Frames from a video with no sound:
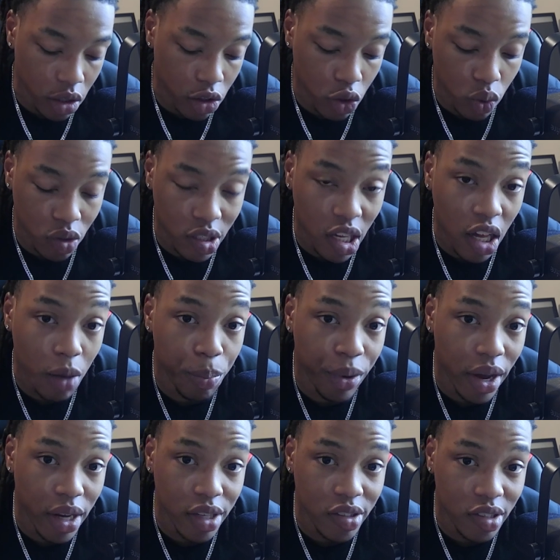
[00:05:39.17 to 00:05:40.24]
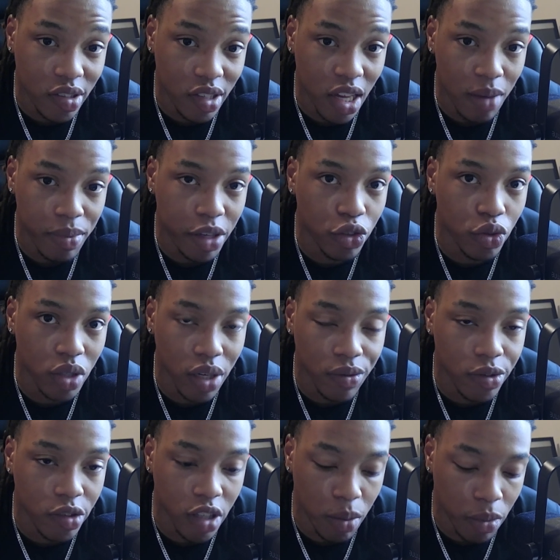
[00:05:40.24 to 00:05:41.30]
Do, take a practice exam that you
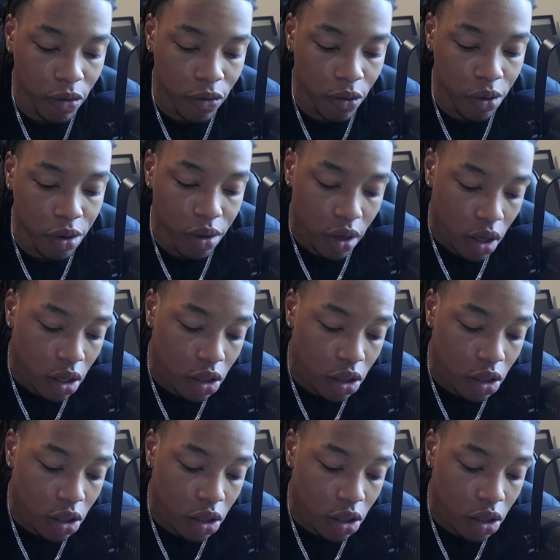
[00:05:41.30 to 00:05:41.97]
never took before.